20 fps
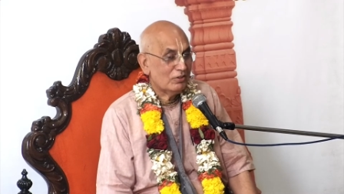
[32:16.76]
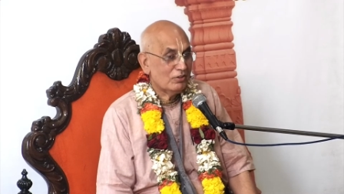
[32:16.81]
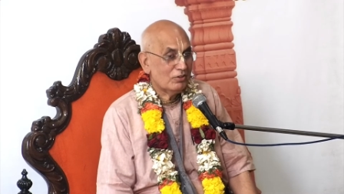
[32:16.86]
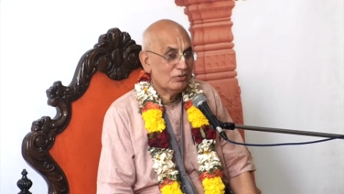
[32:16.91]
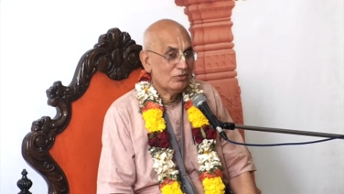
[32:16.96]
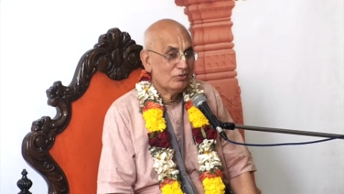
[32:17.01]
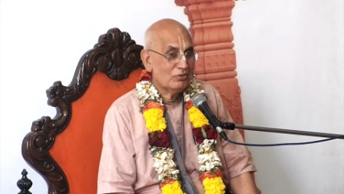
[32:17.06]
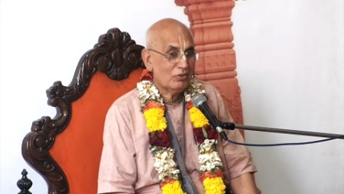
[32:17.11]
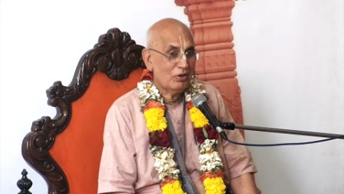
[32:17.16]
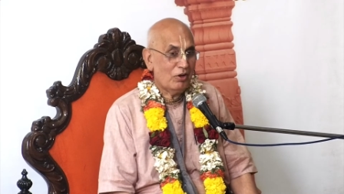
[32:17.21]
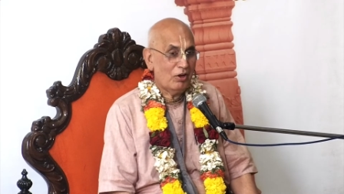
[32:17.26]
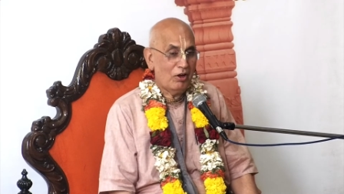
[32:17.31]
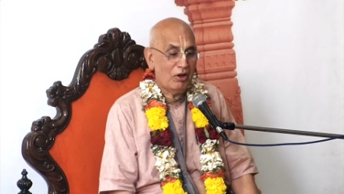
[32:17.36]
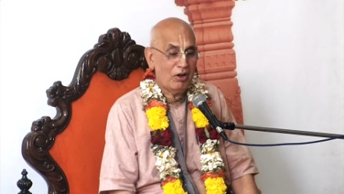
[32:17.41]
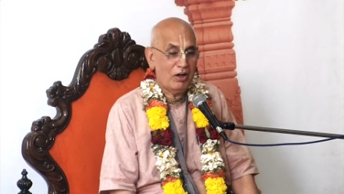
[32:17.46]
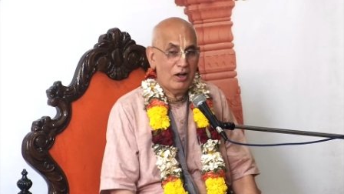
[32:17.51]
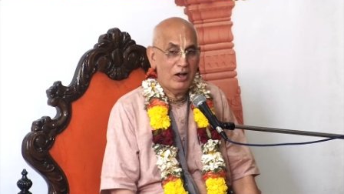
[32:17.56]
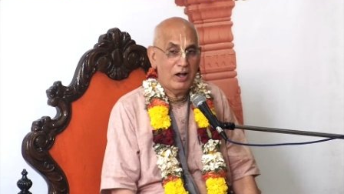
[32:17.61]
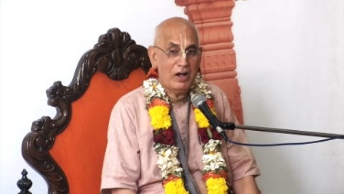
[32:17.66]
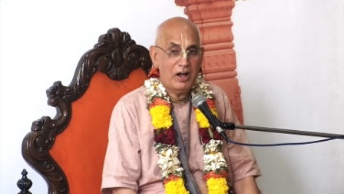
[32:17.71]
So
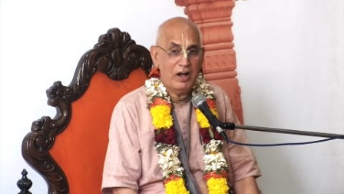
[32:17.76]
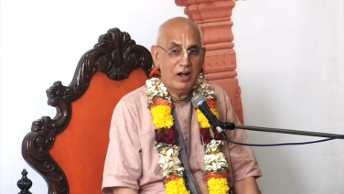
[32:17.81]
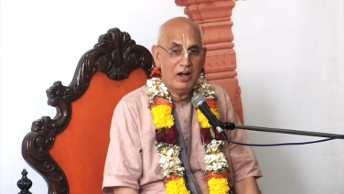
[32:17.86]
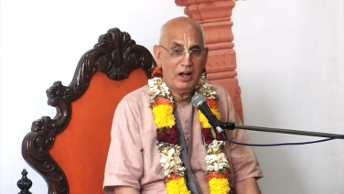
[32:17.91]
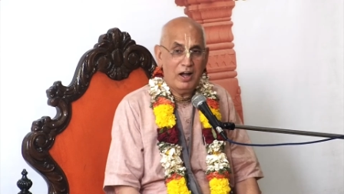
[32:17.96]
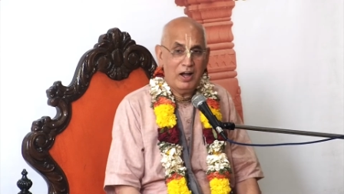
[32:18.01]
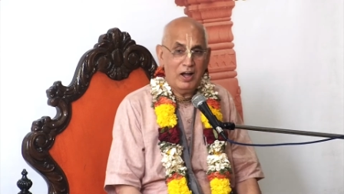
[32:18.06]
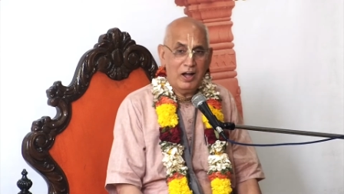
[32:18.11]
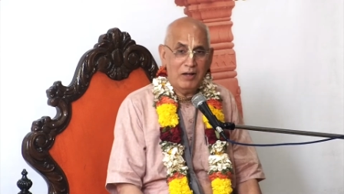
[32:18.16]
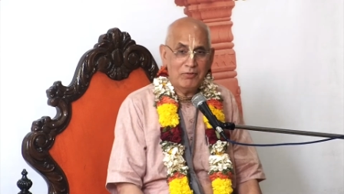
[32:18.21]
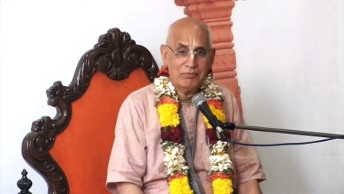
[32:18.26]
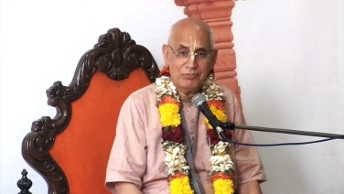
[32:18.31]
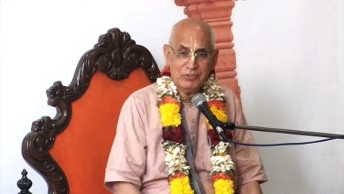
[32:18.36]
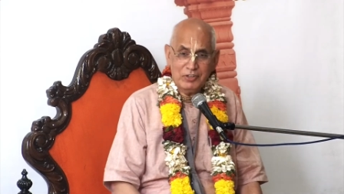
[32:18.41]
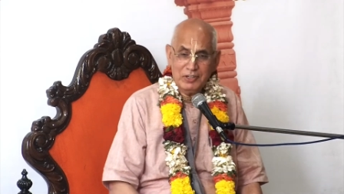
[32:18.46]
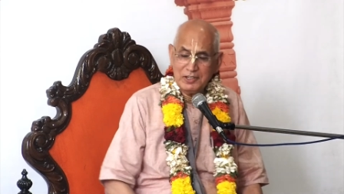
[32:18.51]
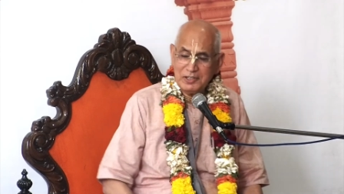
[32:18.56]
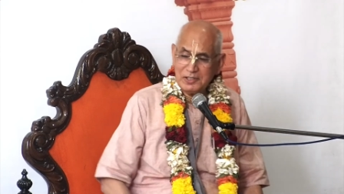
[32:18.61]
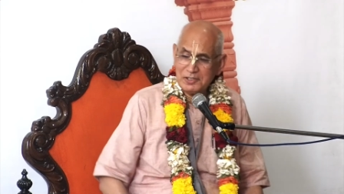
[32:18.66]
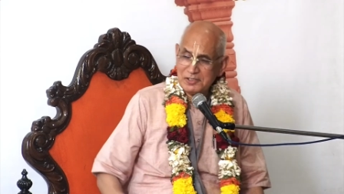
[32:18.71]

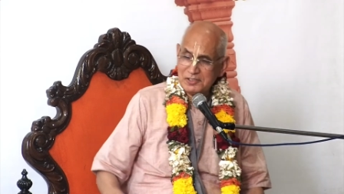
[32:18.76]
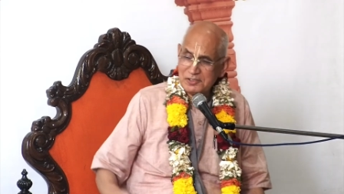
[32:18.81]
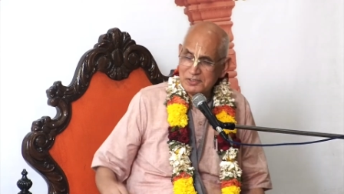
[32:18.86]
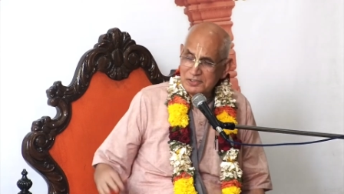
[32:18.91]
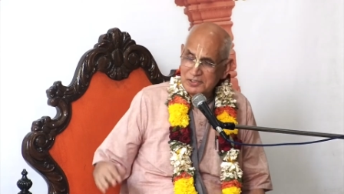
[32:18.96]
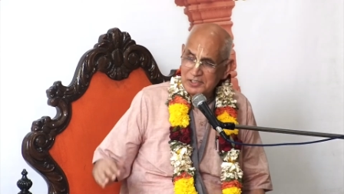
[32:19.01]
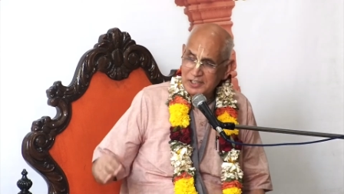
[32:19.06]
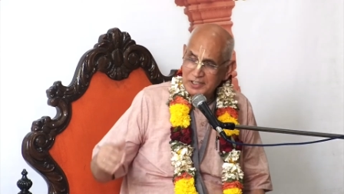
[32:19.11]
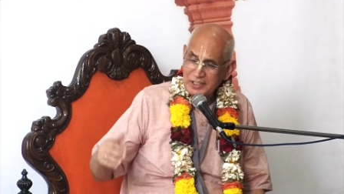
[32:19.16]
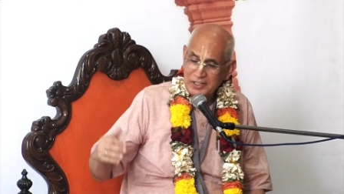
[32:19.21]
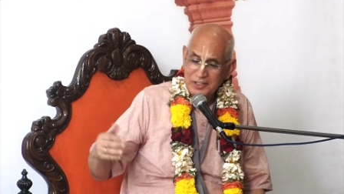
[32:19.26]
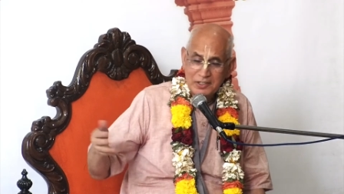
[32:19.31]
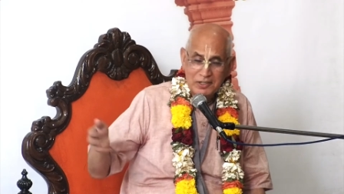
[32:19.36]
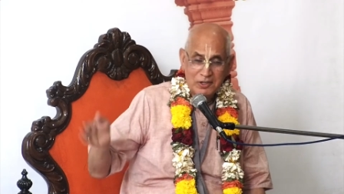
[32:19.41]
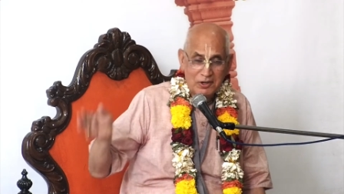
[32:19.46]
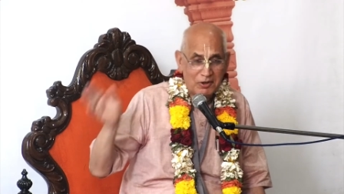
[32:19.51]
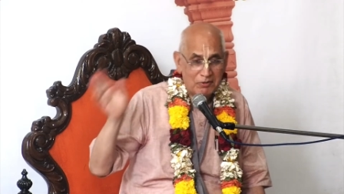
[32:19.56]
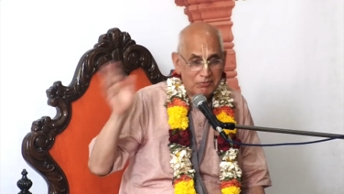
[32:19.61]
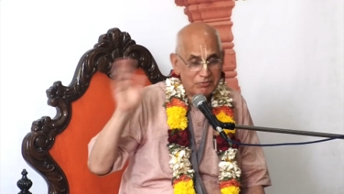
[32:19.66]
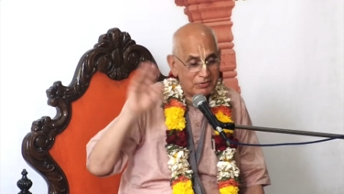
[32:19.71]
after taking care
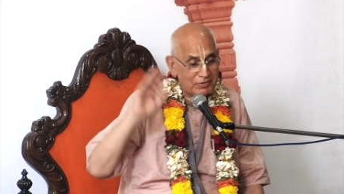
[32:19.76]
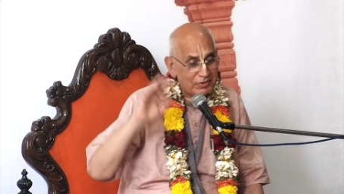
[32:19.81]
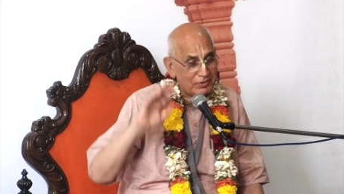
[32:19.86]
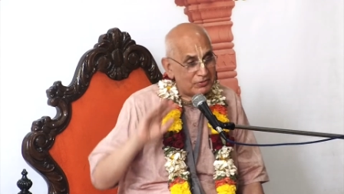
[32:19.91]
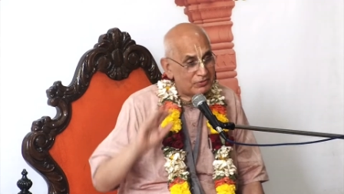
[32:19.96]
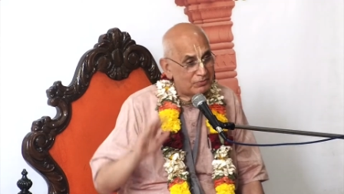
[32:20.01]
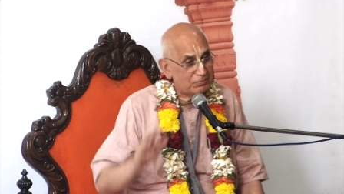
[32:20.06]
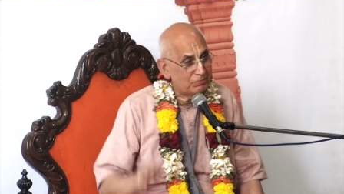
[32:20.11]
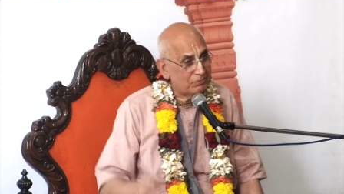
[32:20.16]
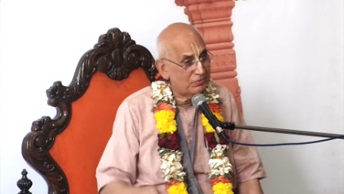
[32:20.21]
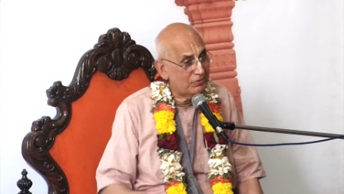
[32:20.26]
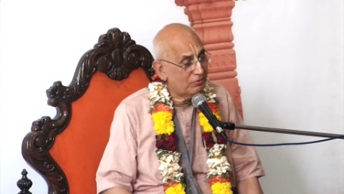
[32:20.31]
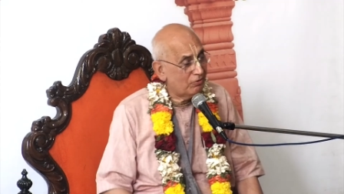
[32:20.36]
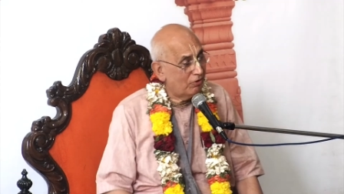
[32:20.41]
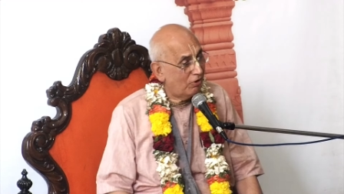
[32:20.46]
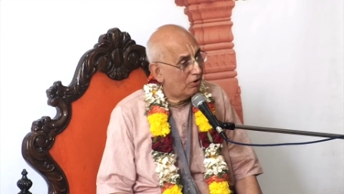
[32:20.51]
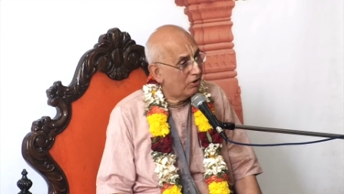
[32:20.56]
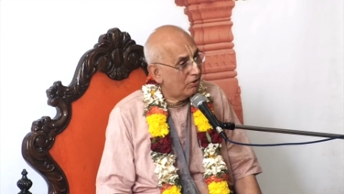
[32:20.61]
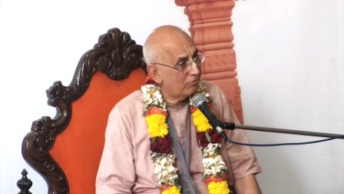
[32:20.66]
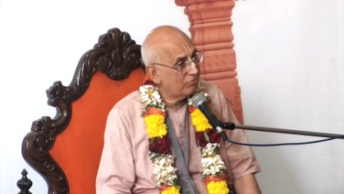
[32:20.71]
of this
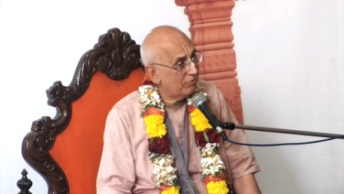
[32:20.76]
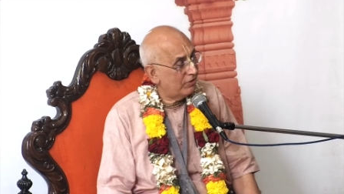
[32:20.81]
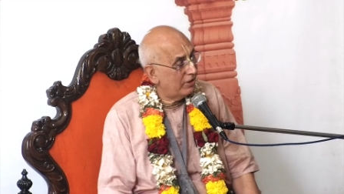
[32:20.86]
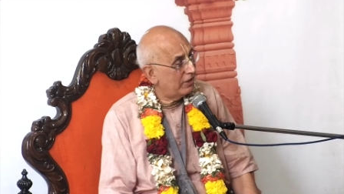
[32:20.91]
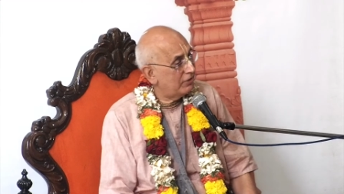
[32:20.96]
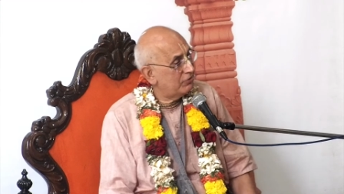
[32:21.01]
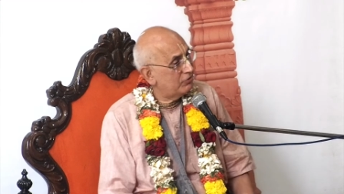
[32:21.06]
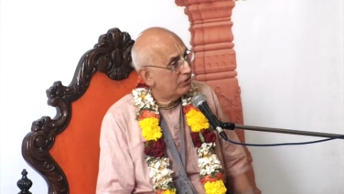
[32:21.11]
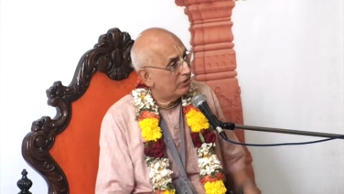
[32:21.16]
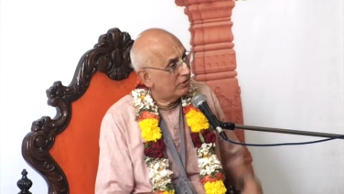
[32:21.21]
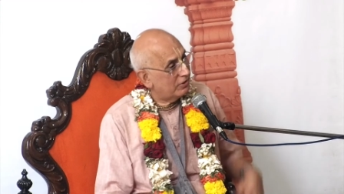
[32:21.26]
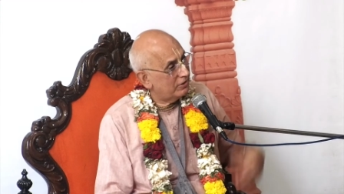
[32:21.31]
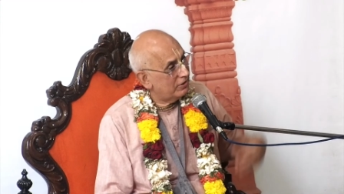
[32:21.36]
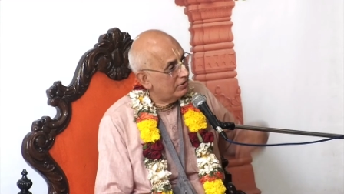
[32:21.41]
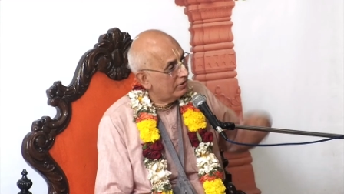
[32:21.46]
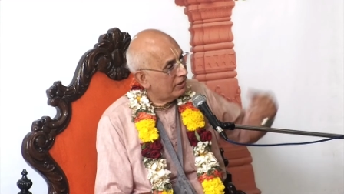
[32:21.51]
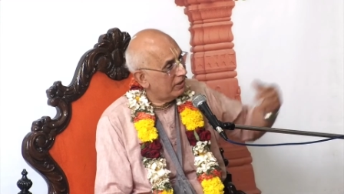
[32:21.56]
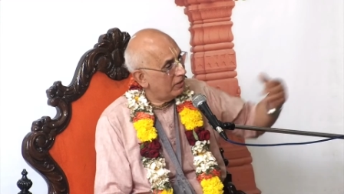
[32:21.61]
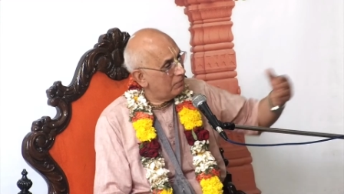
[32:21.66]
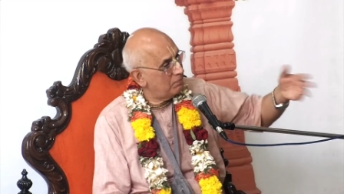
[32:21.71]
call of nature, he
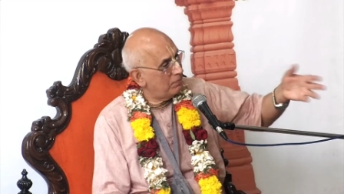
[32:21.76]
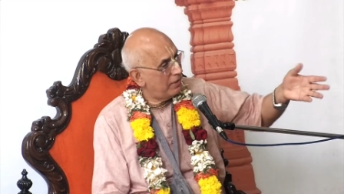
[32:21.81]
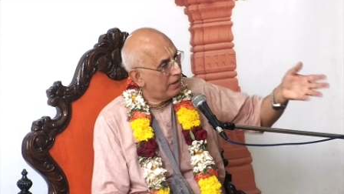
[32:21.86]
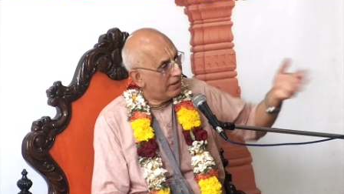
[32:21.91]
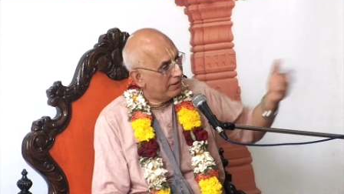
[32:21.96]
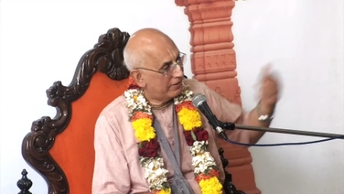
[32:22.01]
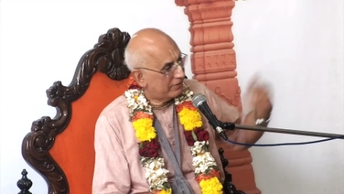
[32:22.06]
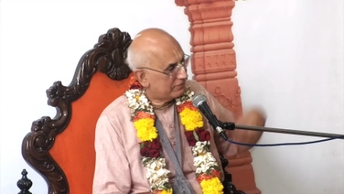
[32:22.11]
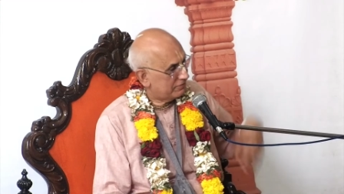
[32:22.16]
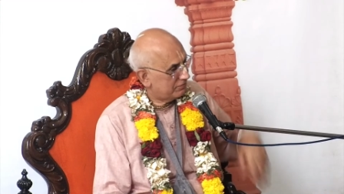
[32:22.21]
came back